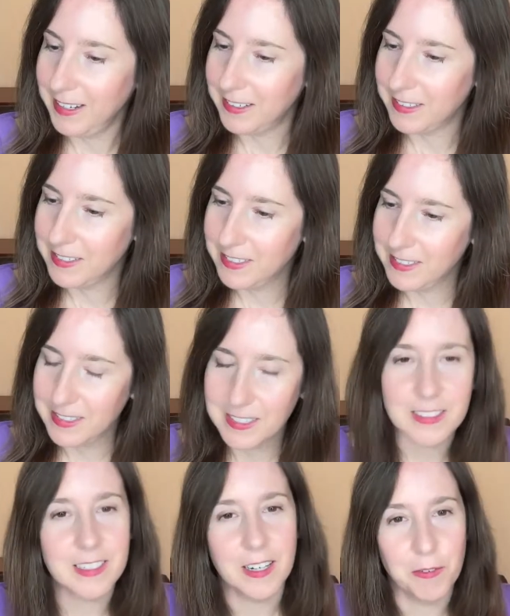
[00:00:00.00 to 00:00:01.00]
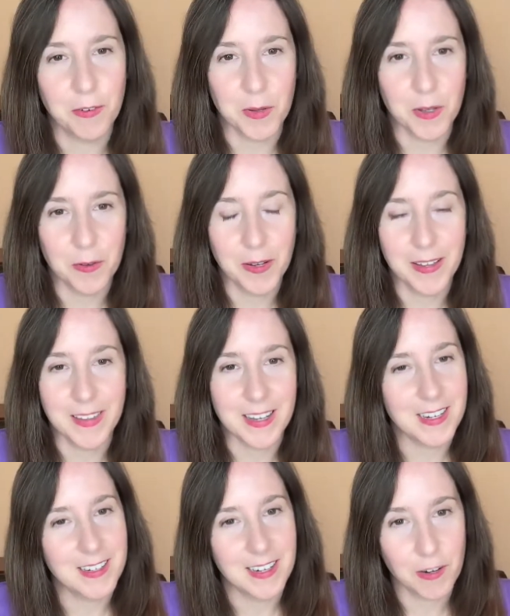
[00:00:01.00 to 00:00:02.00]
need to still hear from you, and they
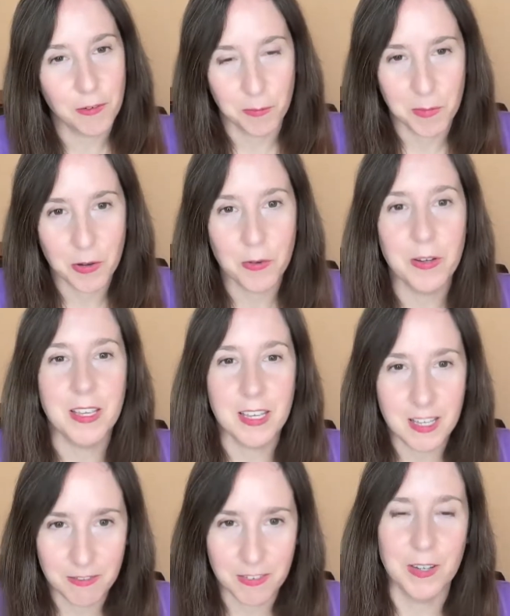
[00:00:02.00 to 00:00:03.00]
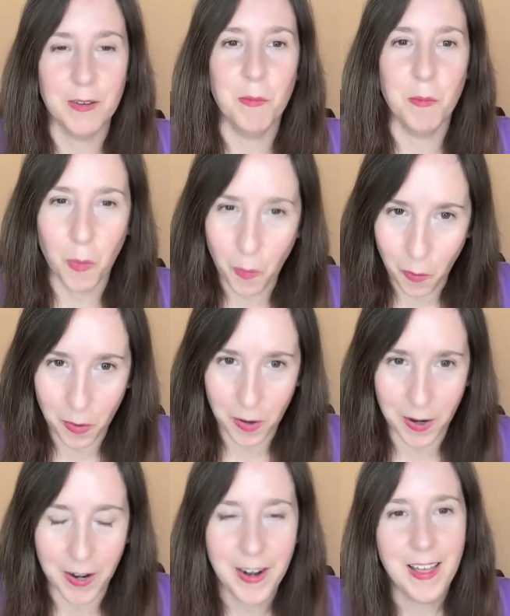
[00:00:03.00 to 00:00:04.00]
need to hear from you even
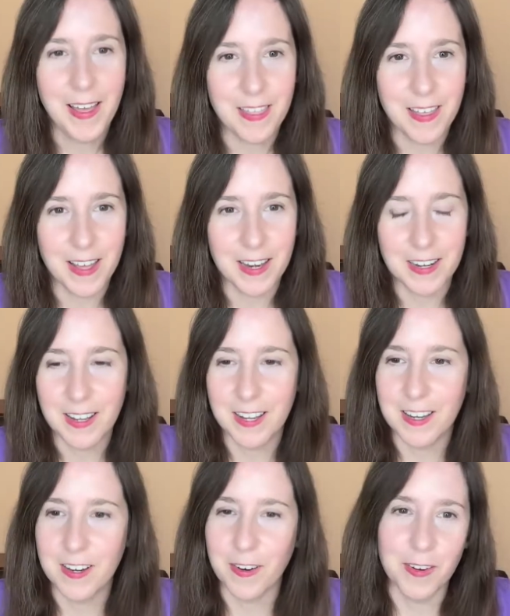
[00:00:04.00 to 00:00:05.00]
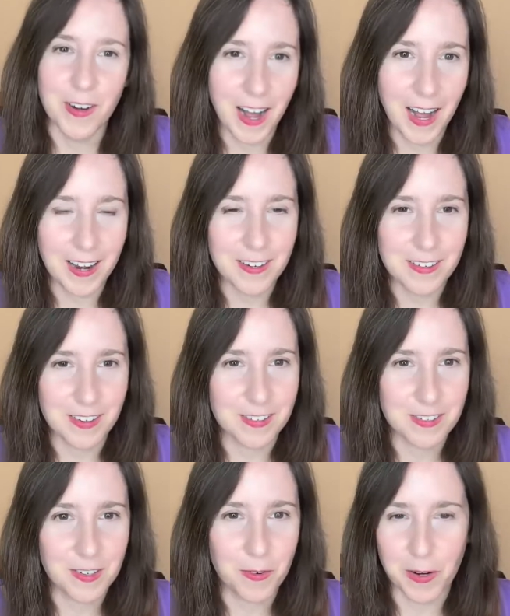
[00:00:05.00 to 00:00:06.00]
more, that you're not
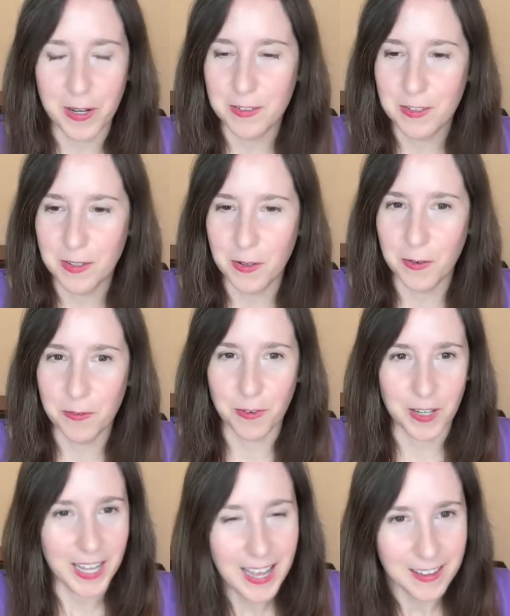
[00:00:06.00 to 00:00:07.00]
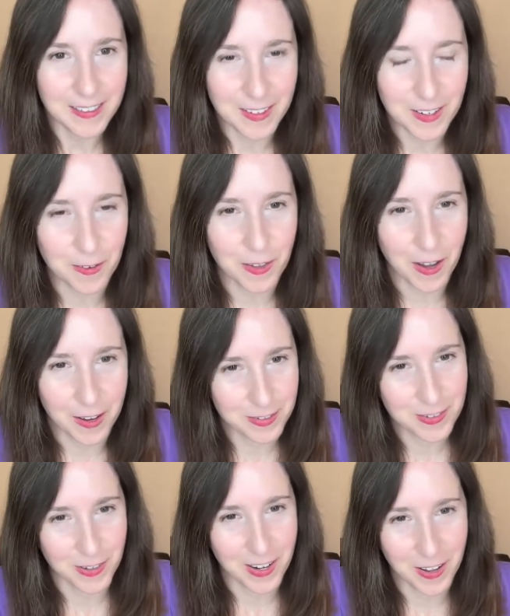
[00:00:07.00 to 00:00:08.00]
just going to forget that you
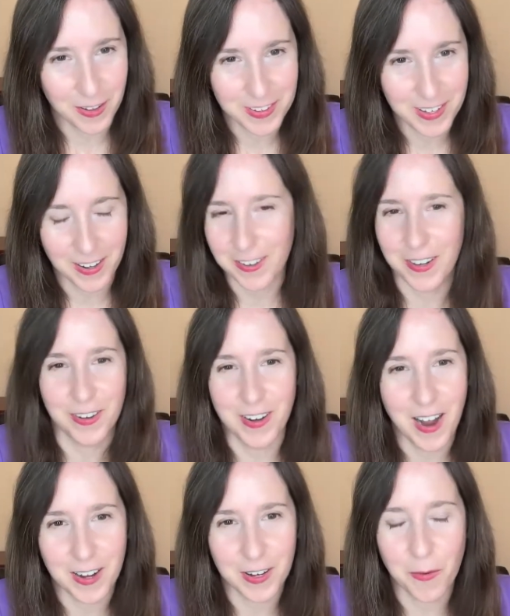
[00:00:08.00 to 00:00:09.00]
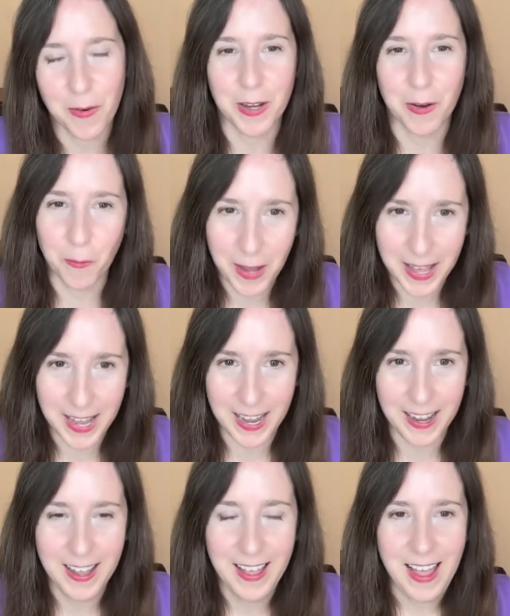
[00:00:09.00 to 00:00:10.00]
lost your health care. You're not going
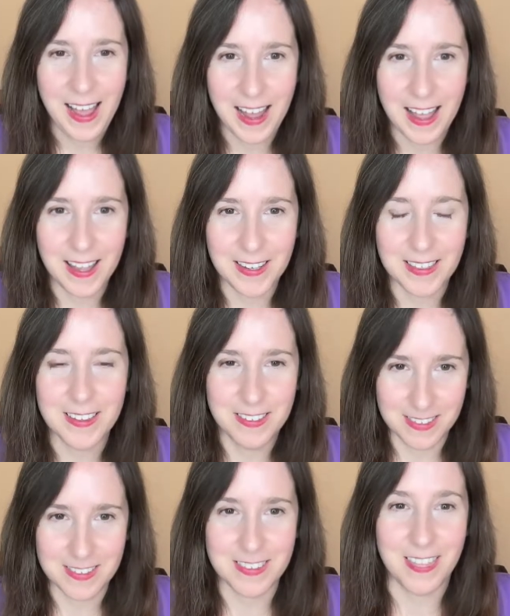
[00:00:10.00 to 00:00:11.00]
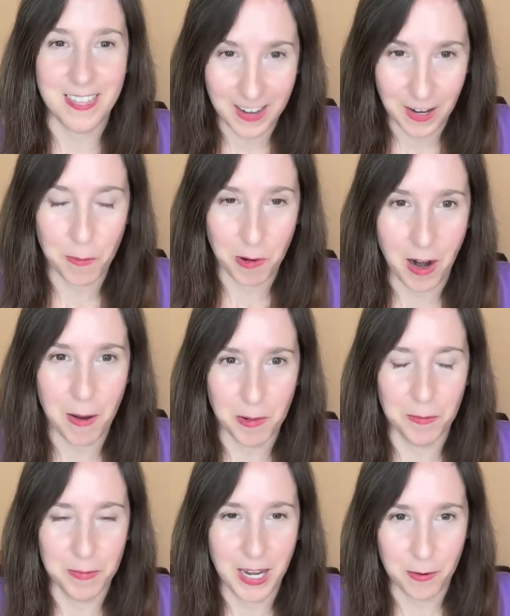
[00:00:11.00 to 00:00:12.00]
away, and this is their
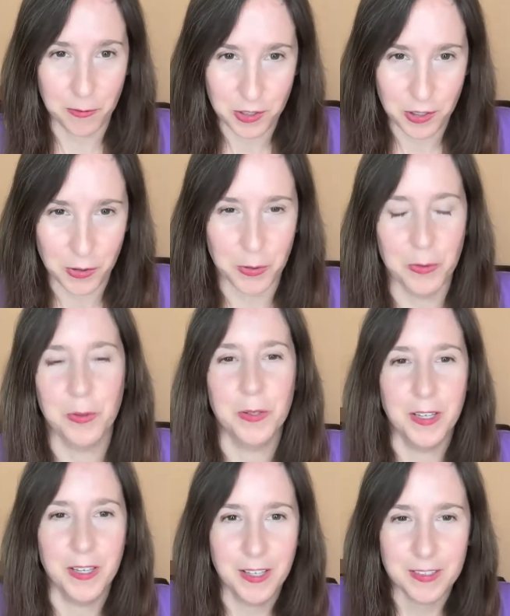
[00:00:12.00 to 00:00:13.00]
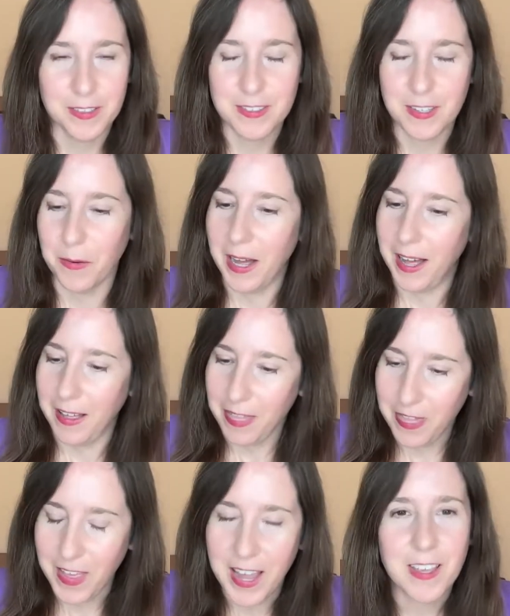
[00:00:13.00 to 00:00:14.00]
problem now too. So
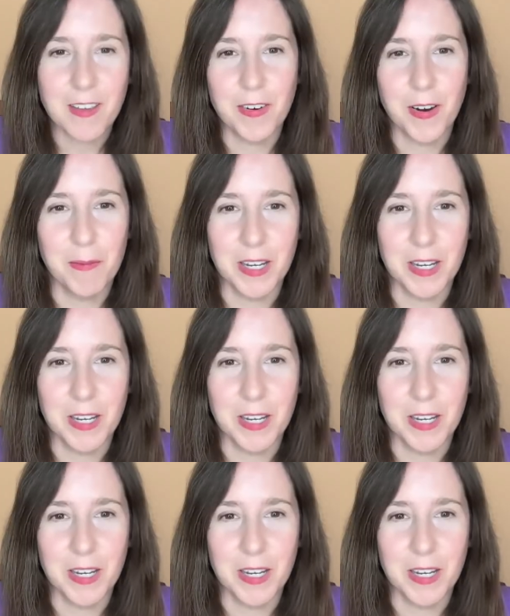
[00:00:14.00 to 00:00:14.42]
thank you very